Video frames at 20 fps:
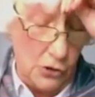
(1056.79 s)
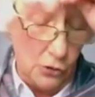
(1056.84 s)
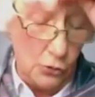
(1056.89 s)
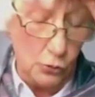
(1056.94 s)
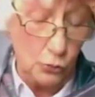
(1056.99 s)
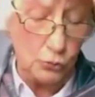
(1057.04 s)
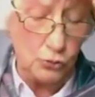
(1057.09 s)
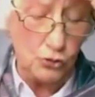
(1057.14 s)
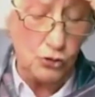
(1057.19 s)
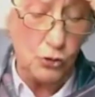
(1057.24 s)

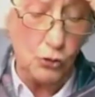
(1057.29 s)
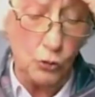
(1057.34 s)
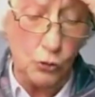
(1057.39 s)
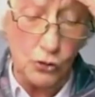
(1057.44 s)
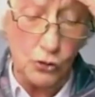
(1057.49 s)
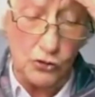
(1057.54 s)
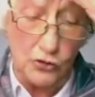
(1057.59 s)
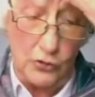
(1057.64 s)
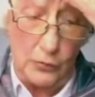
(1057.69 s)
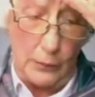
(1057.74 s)
who
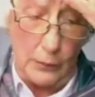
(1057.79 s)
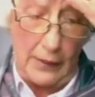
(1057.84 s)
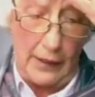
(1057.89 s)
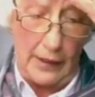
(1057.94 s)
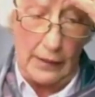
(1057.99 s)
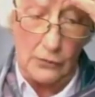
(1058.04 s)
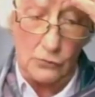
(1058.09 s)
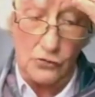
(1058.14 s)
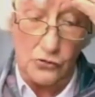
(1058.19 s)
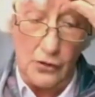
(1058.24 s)
talked
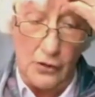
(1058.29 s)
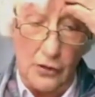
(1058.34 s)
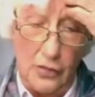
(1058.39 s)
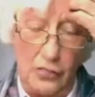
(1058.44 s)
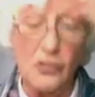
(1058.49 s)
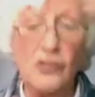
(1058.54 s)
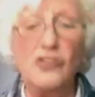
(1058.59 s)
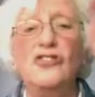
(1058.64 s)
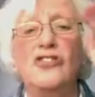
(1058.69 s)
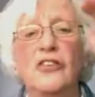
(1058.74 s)
about the